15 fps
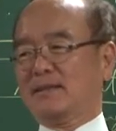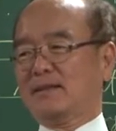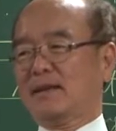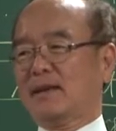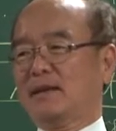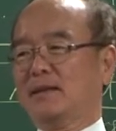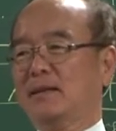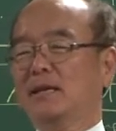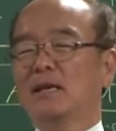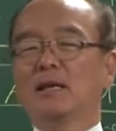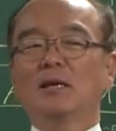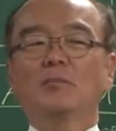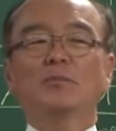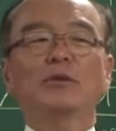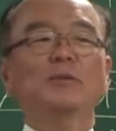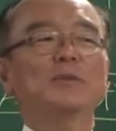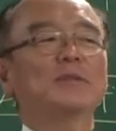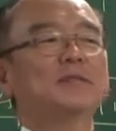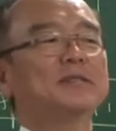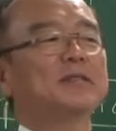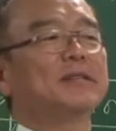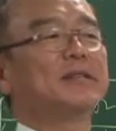Fine.
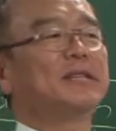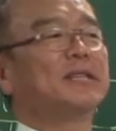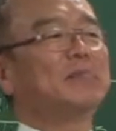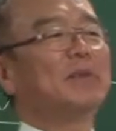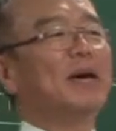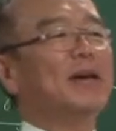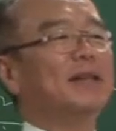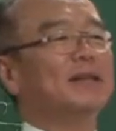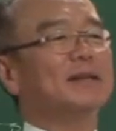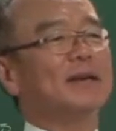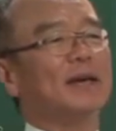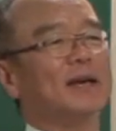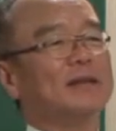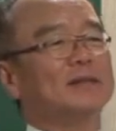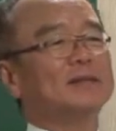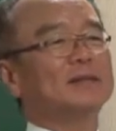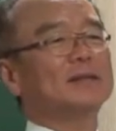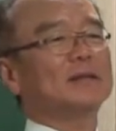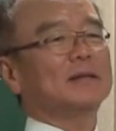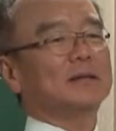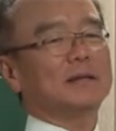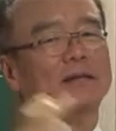Previously, demand case
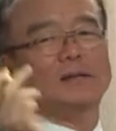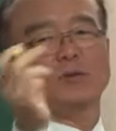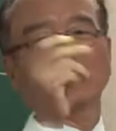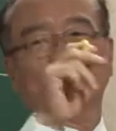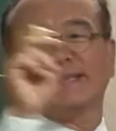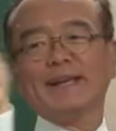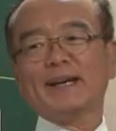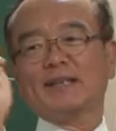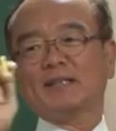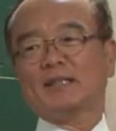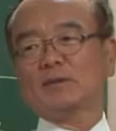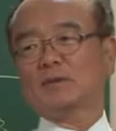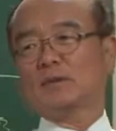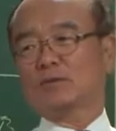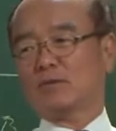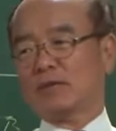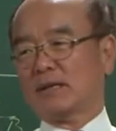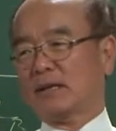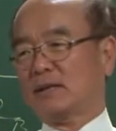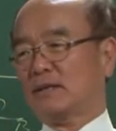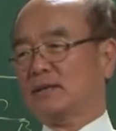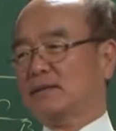was negative sign.